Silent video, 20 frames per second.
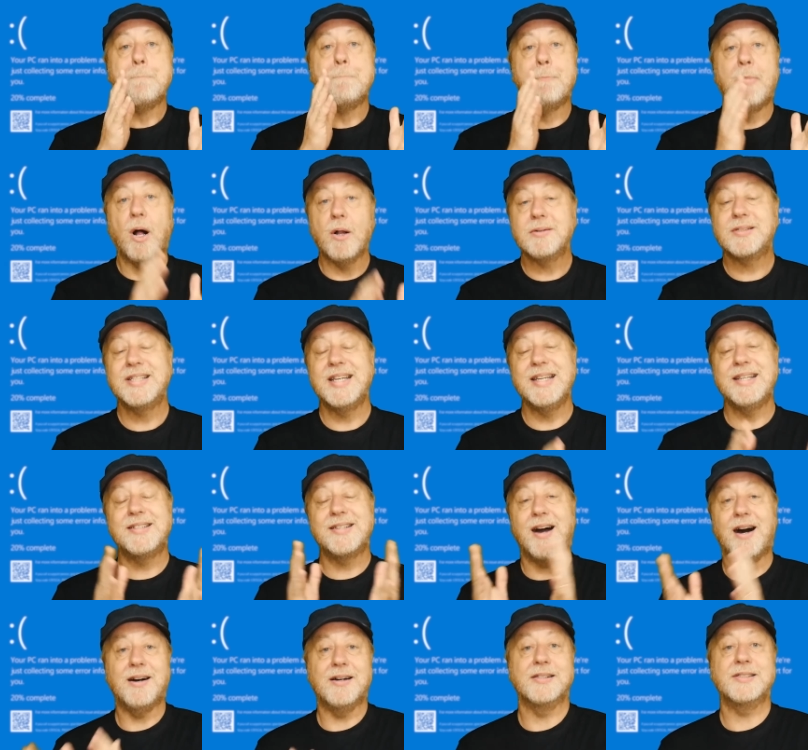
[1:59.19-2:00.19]

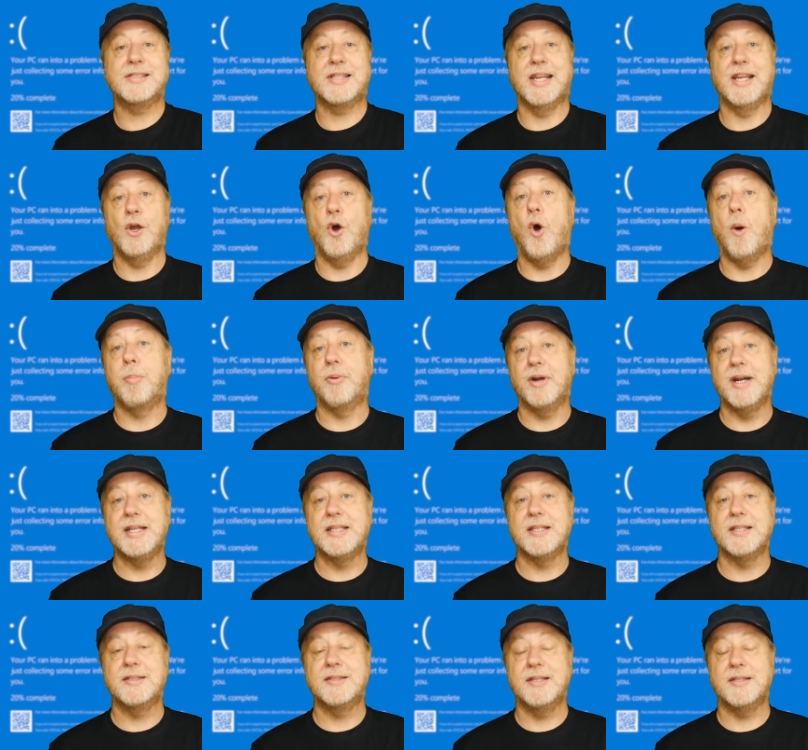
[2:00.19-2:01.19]
multitasking
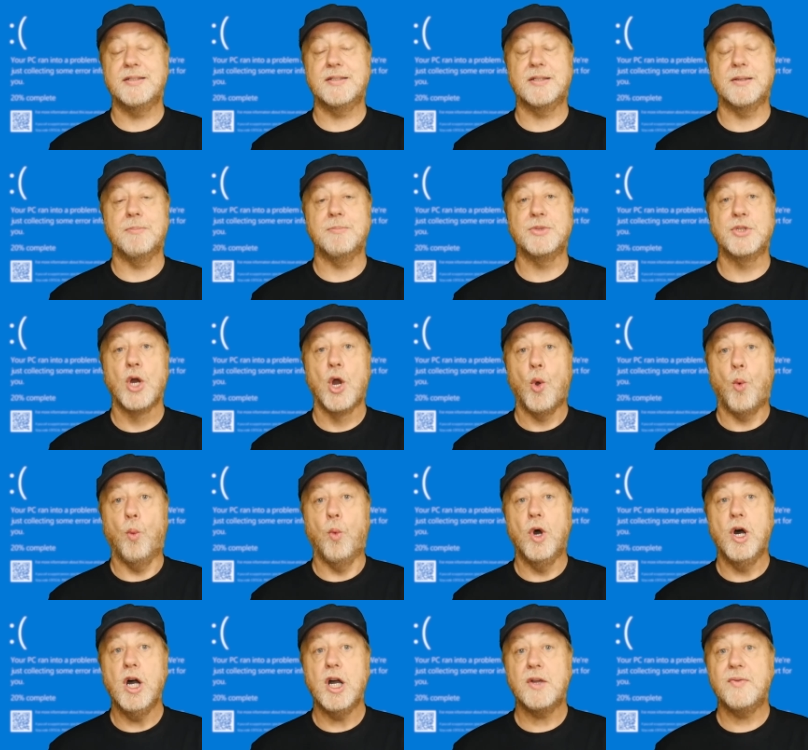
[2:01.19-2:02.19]
operating systems
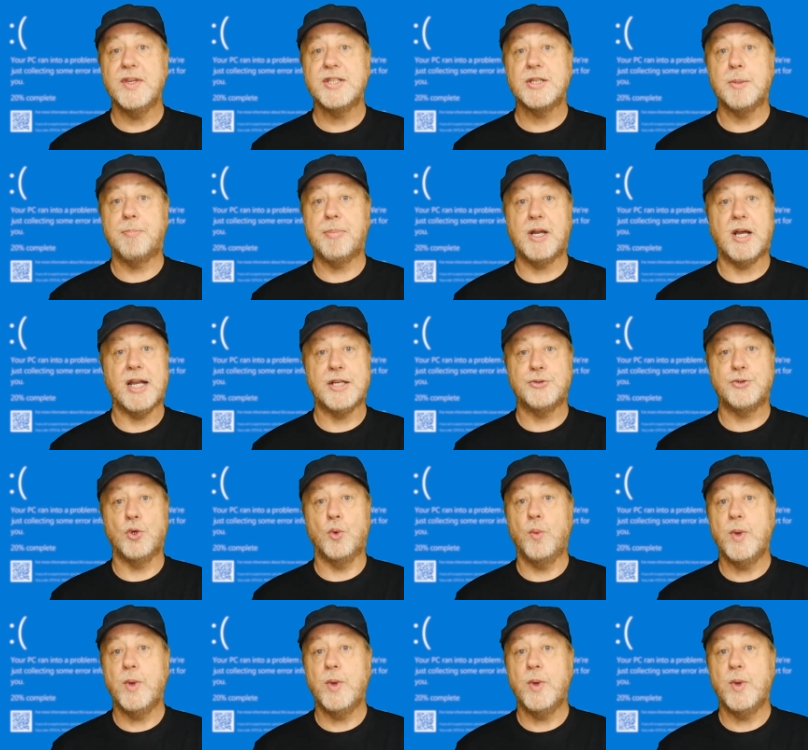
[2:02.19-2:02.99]
work. This applies to